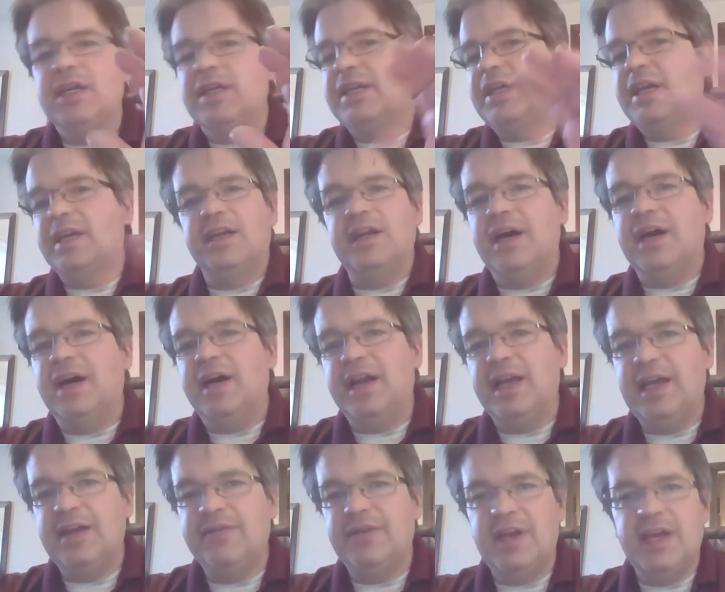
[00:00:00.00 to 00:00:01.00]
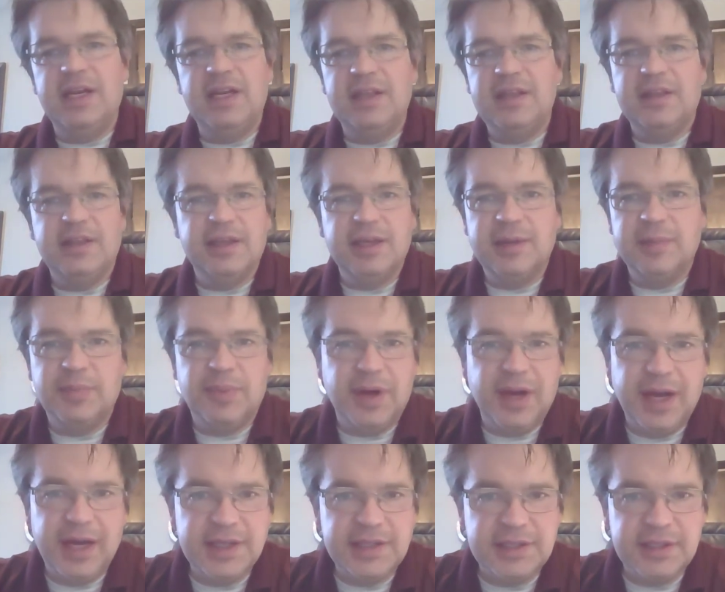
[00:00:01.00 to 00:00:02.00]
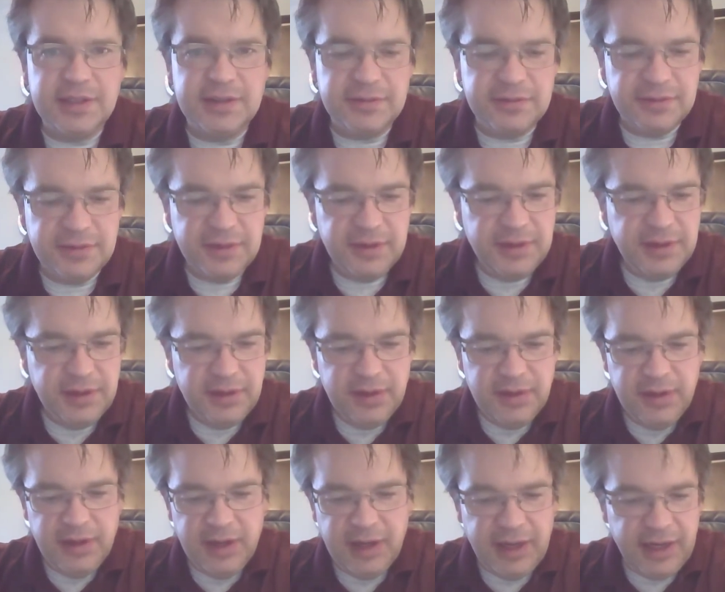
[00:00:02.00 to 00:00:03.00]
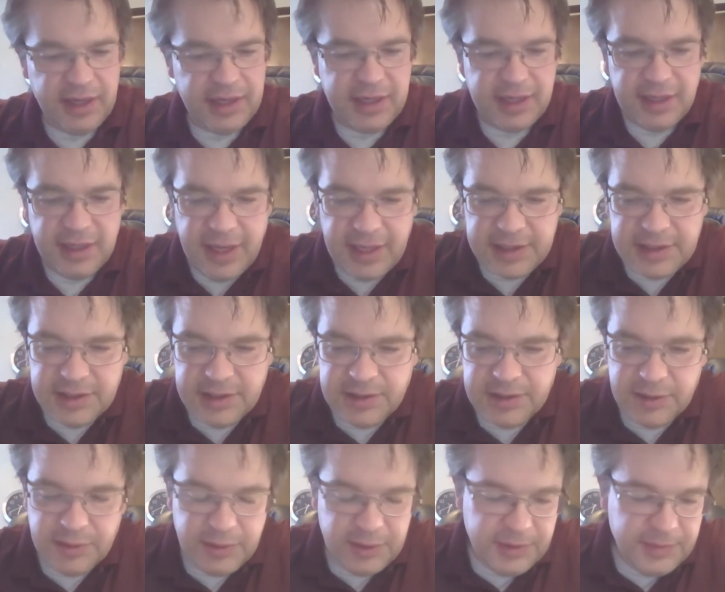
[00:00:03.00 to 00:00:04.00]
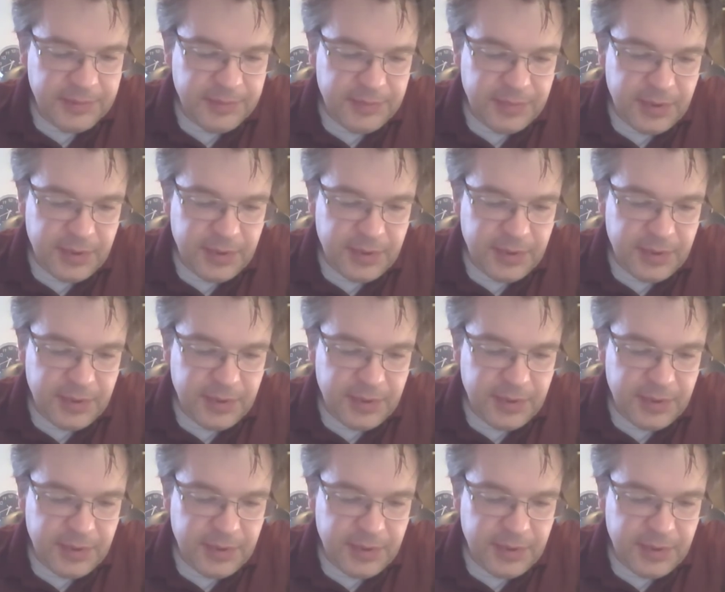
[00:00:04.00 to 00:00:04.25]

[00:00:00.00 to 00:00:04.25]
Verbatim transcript: cannot have anything positive uh, connected to it.